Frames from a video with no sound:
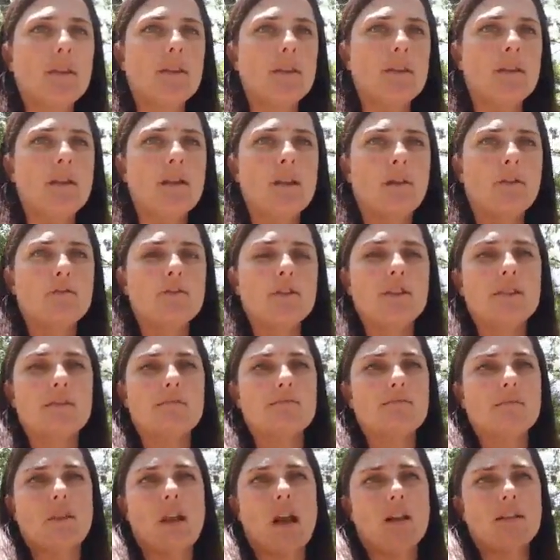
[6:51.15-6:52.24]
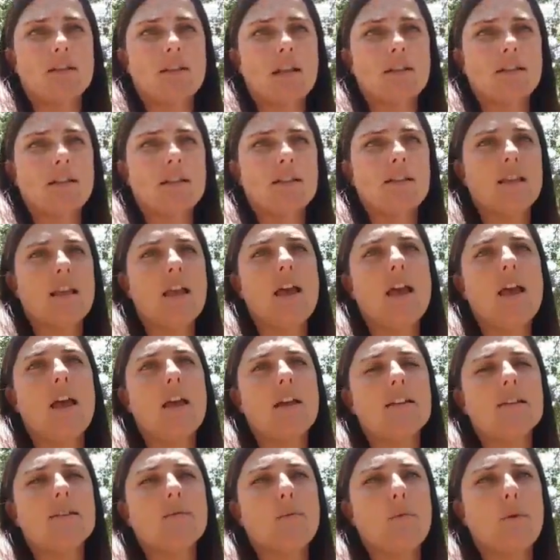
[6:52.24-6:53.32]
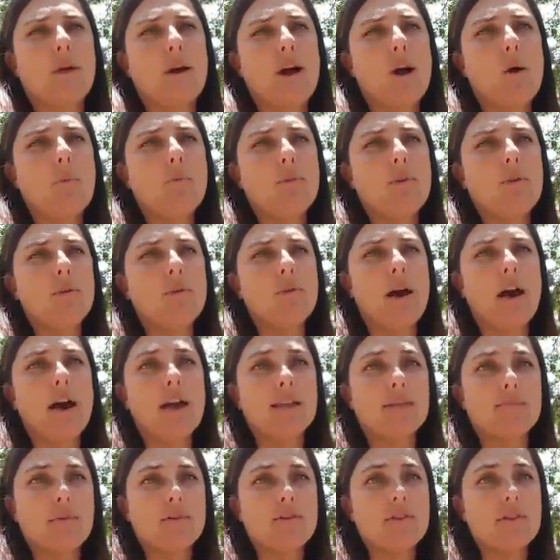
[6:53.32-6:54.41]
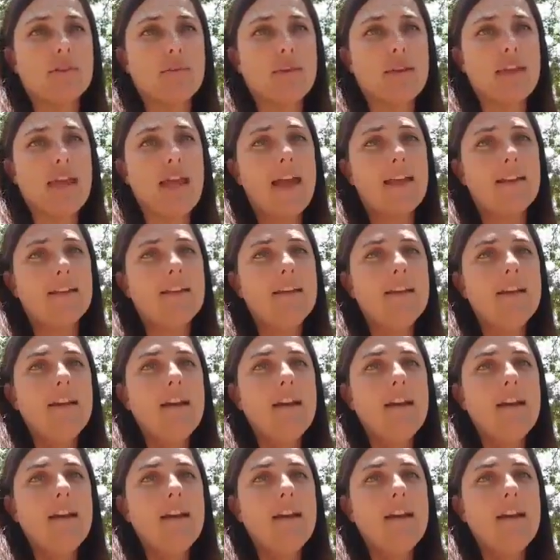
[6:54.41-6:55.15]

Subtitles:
you know, just contact us and we'll help you as much as we can.